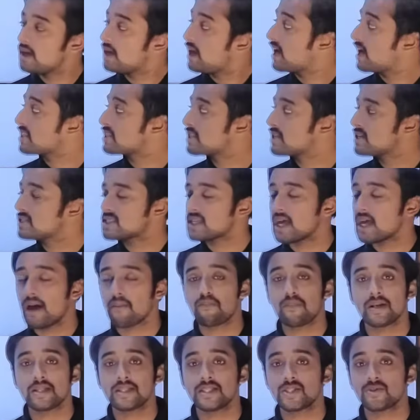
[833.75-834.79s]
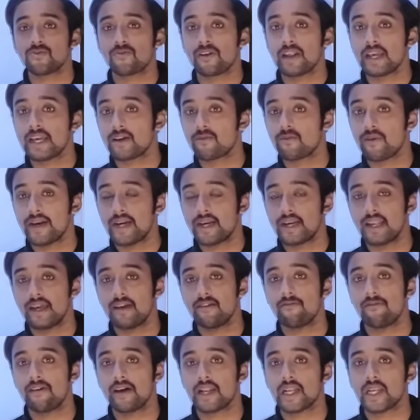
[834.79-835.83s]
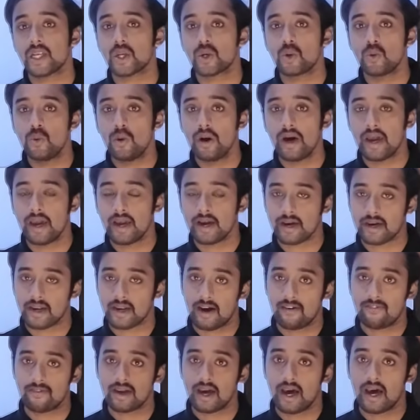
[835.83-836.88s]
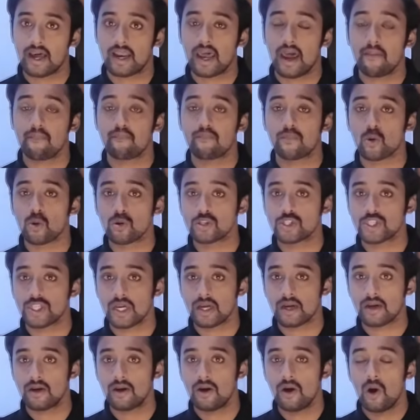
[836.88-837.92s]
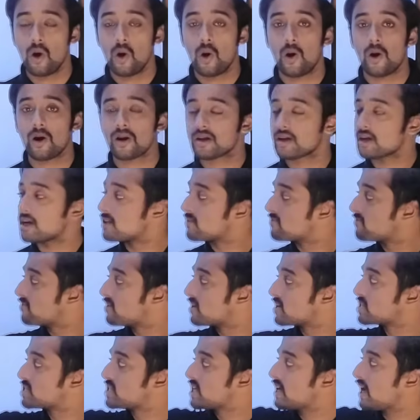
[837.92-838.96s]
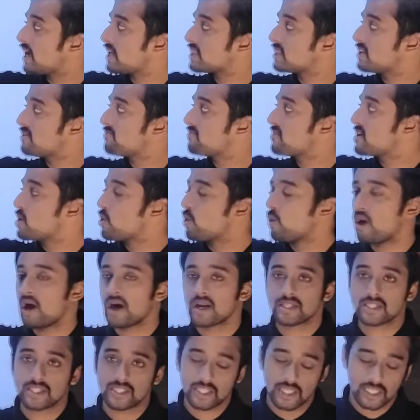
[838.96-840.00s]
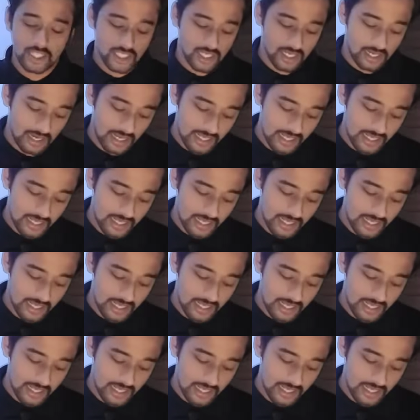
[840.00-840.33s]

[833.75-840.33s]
And this happens frequently when two aircraft are approaching or converging at the VOR station.